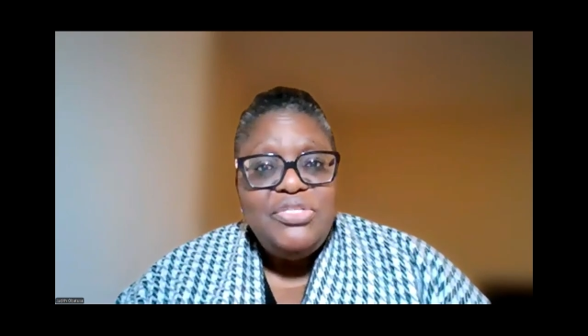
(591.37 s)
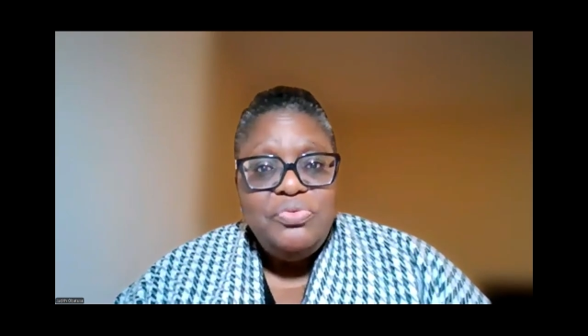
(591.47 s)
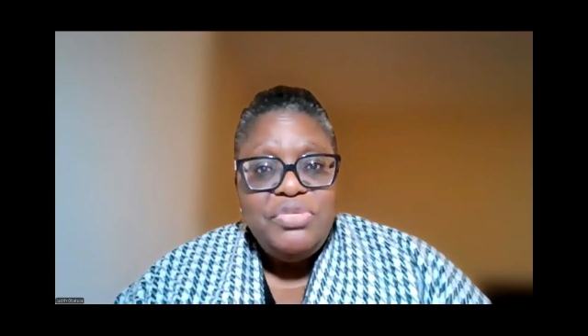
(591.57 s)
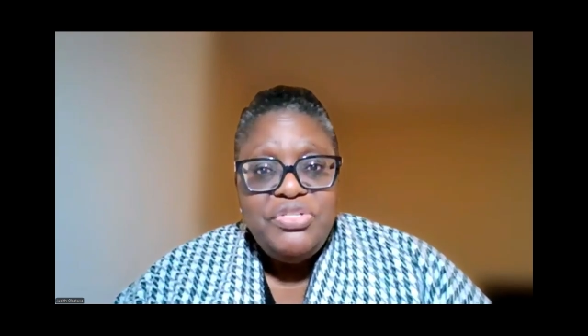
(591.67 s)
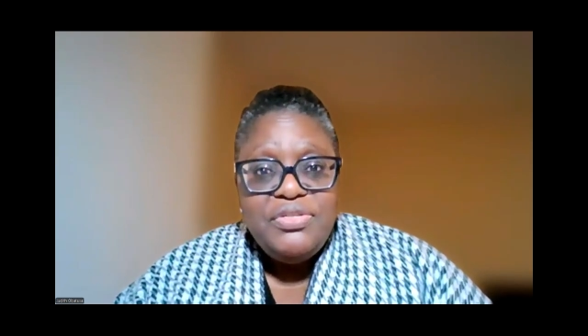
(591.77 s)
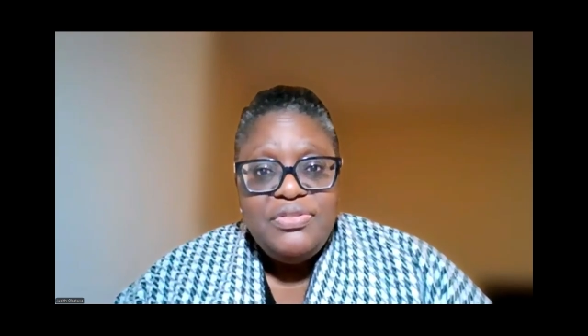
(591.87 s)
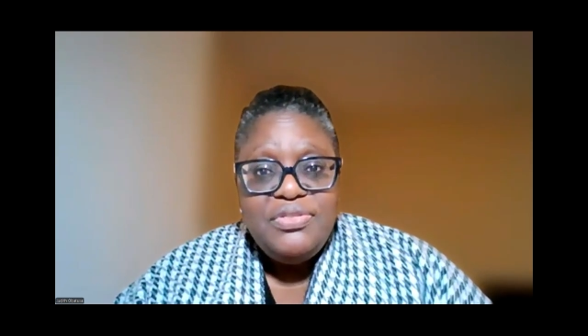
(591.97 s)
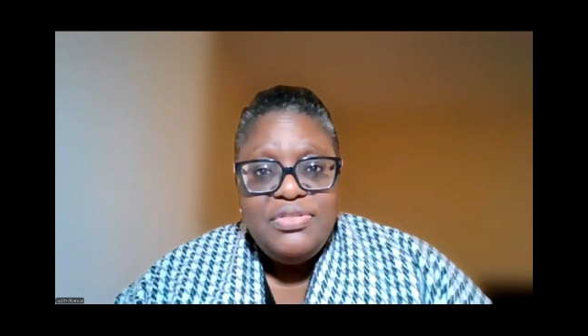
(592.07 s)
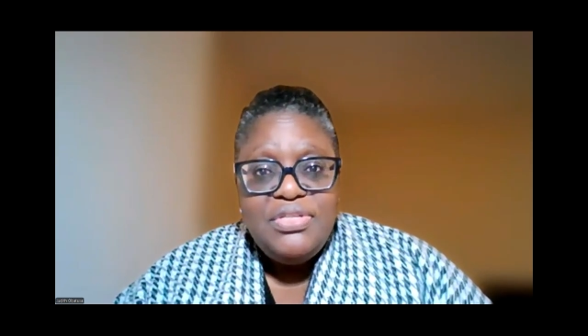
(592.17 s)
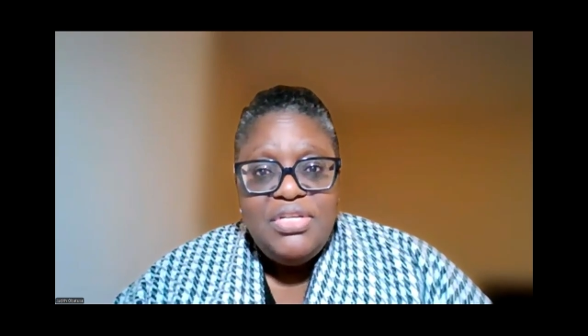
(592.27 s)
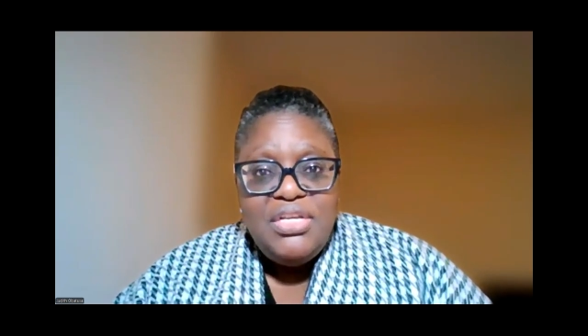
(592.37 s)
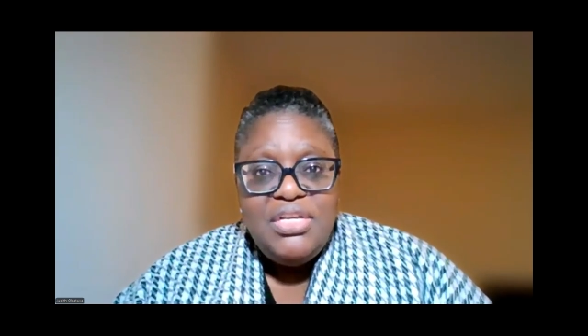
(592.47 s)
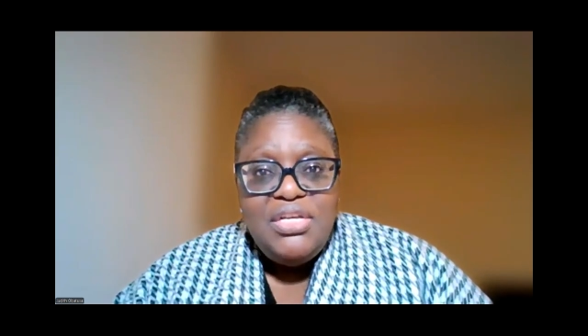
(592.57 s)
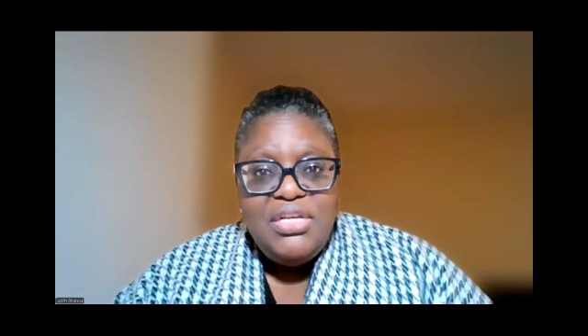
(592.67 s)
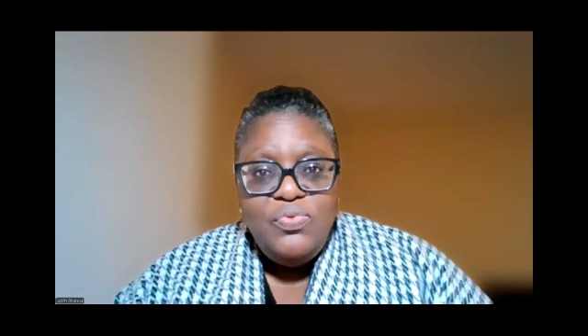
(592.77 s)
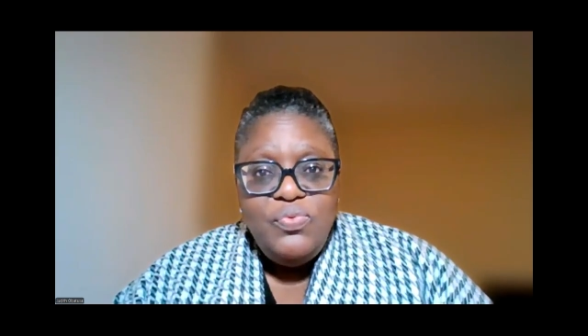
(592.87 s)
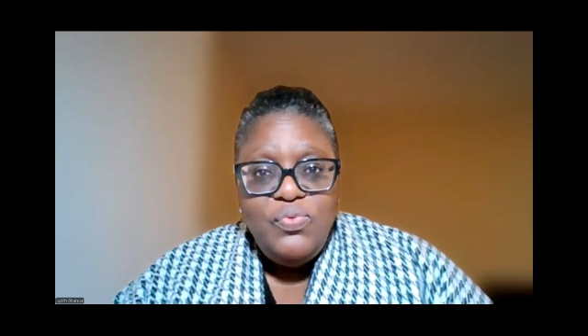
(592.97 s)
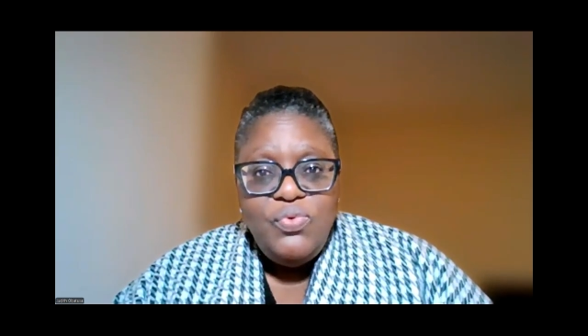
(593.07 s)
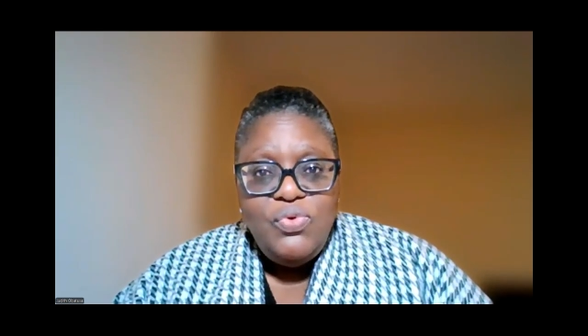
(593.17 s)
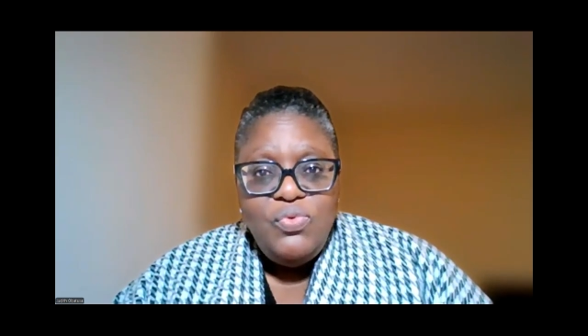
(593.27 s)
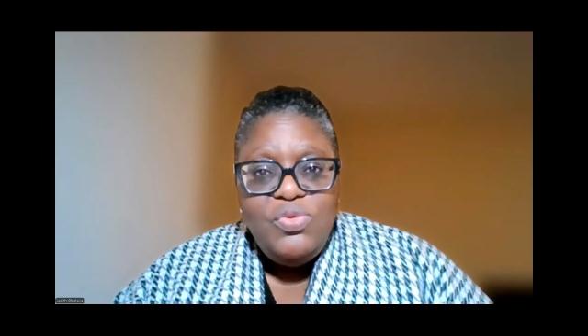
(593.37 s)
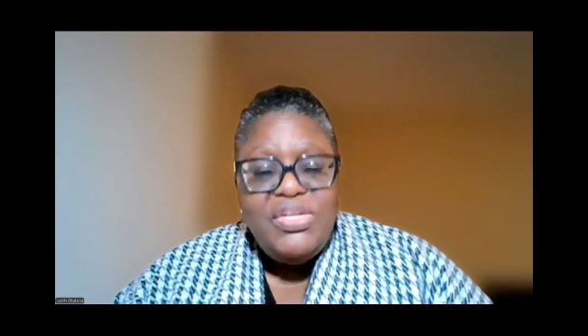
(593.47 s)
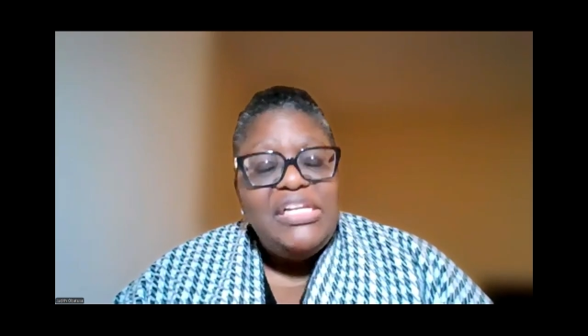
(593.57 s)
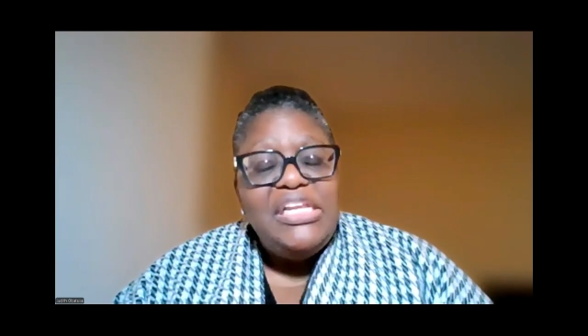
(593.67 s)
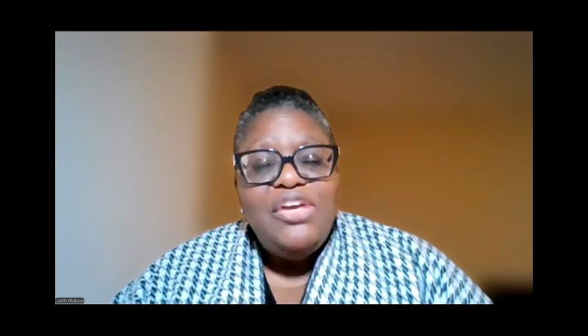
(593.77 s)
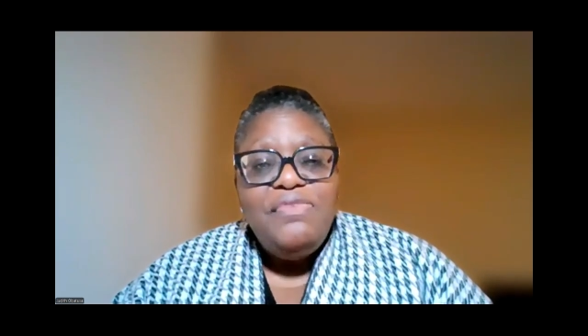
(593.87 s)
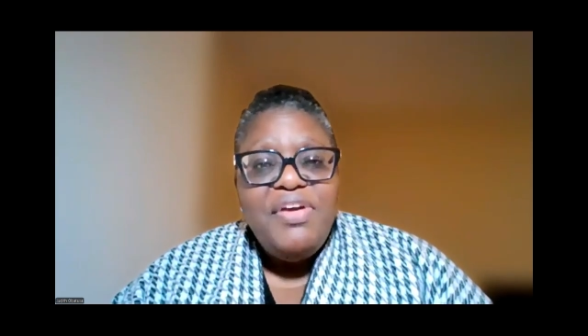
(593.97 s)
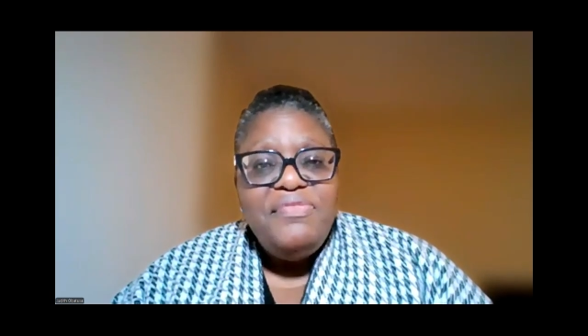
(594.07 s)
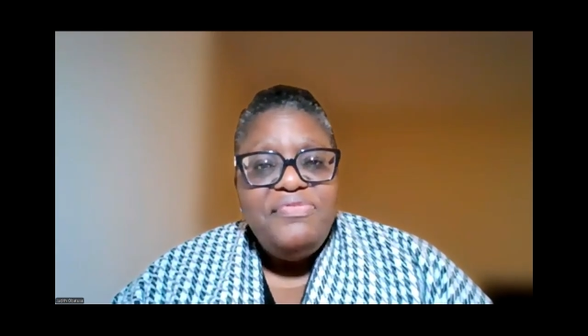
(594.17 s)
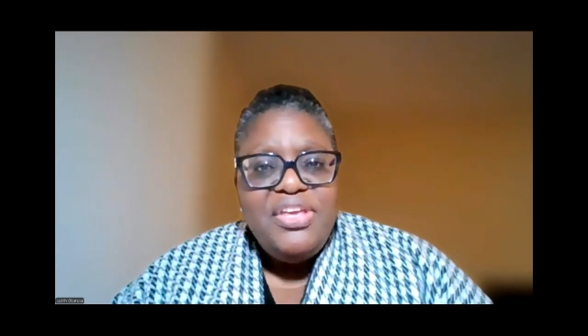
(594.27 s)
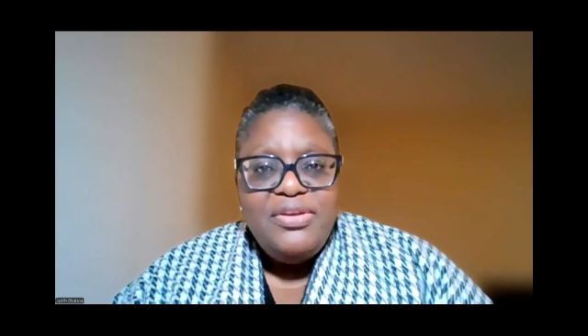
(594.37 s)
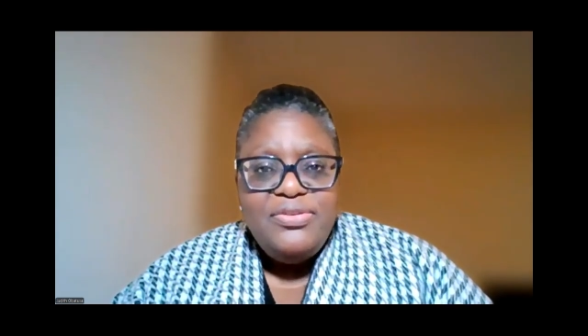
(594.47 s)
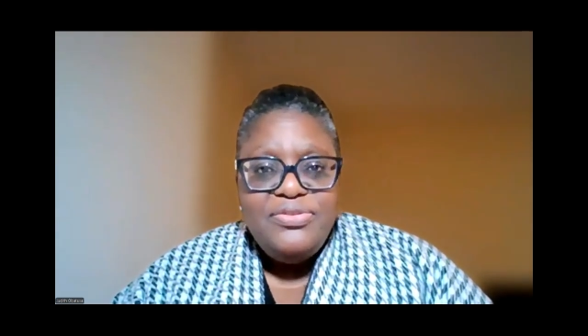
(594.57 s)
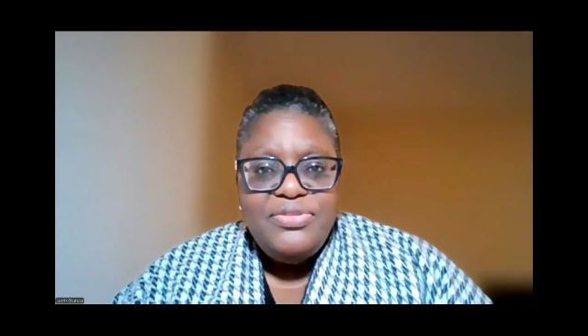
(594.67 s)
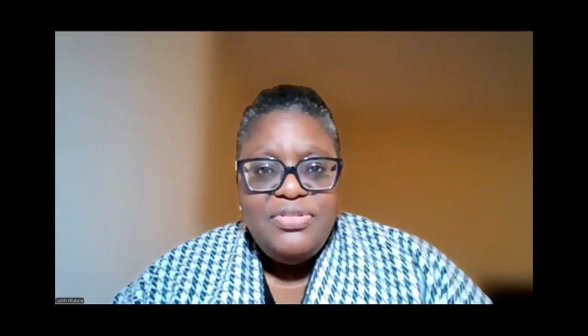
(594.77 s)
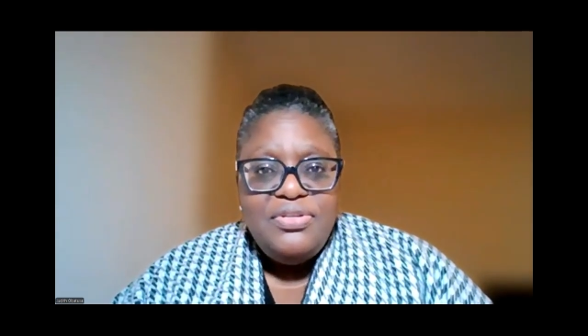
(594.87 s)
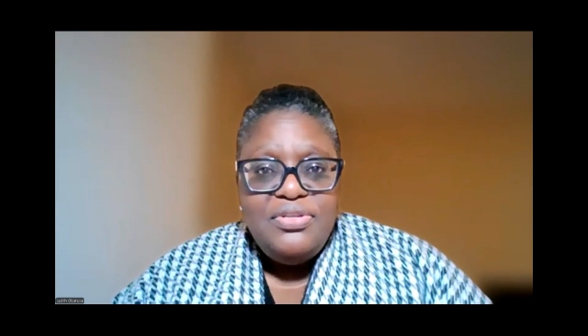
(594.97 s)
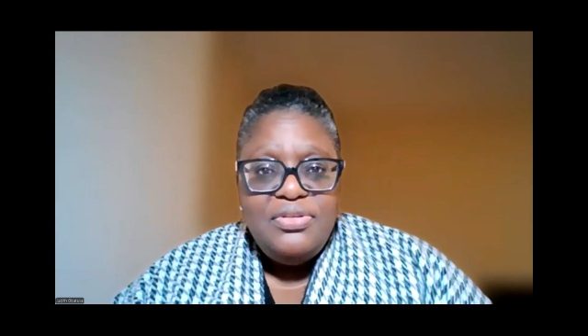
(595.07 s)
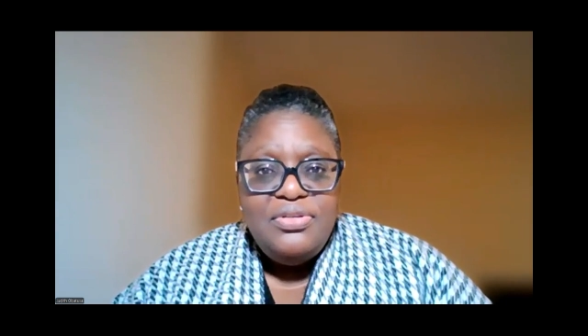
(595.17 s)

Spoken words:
situations with a click of our fingers.